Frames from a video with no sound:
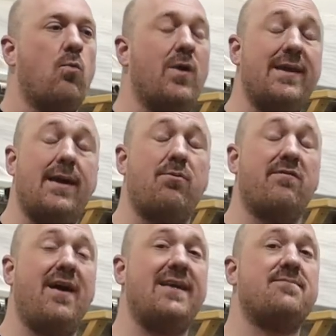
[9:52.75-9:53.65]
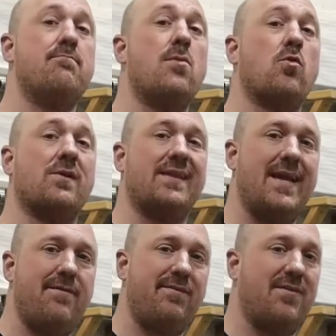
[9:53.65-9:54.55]
one that provides more
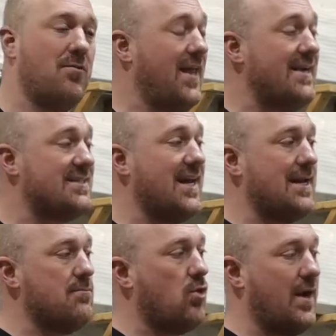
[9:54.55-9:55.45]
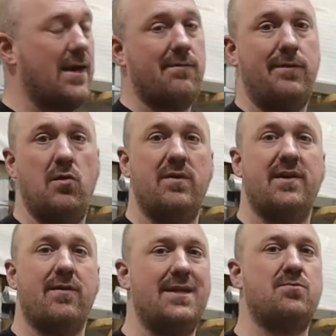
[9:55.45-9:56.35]
lift, well, that is getting more airflow
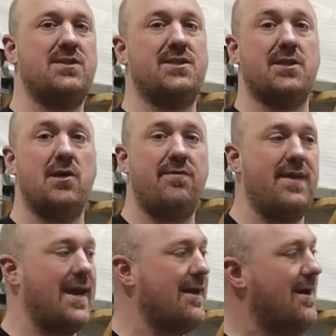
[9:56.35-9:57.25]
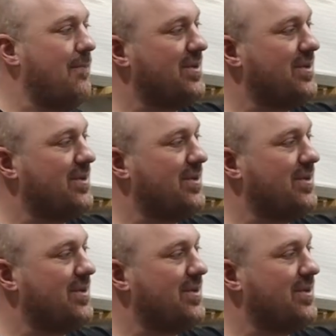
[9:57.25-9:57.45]
into your engine, which is a good thing,